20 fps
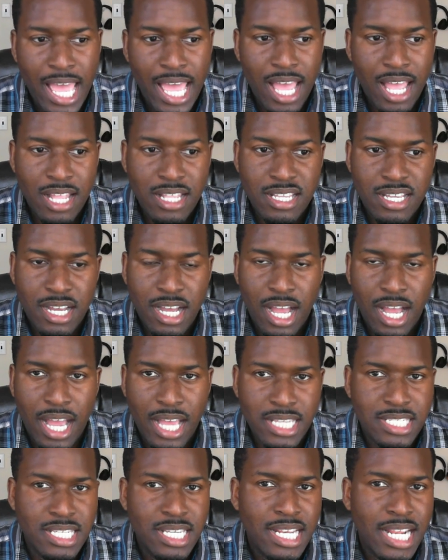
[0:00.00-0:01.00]
and uh,
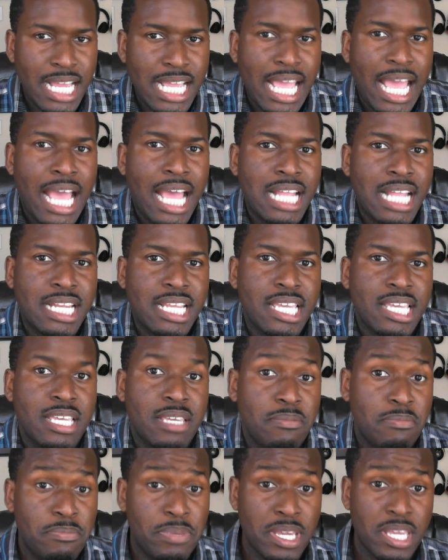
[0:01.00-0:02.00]
I said I had
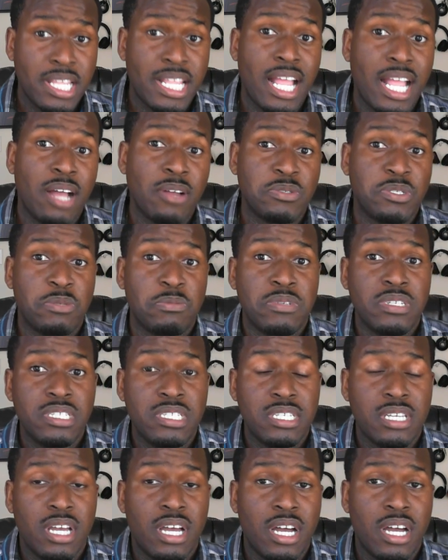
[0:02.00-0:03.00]
a big
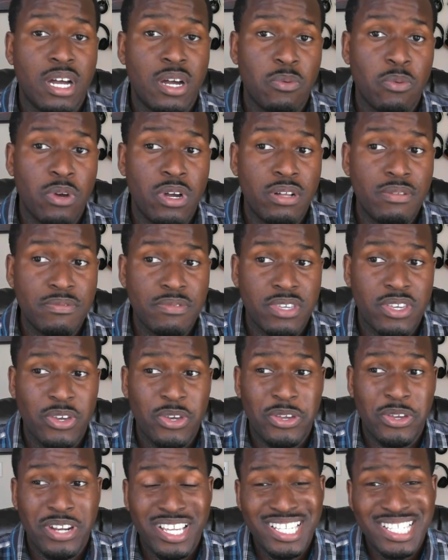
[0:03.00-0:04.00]
announcement. Uh, well,
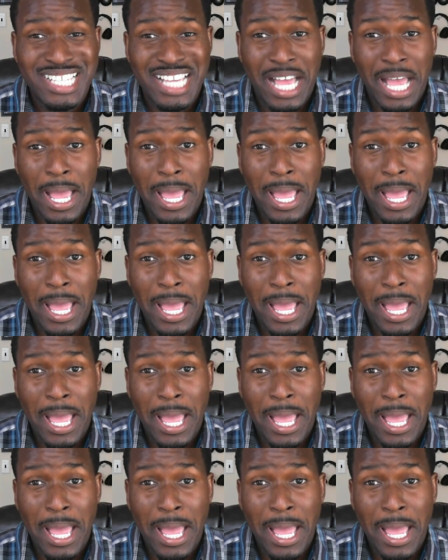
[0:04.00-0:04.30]
here it is.